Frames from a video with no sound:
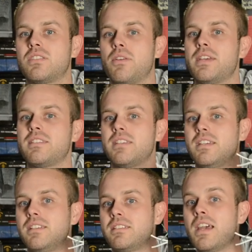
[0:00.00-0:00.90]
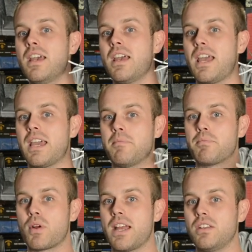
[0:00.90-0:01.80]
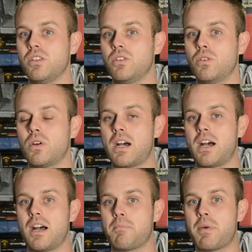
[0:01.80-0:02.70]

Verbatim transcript: So this is a brand new uh,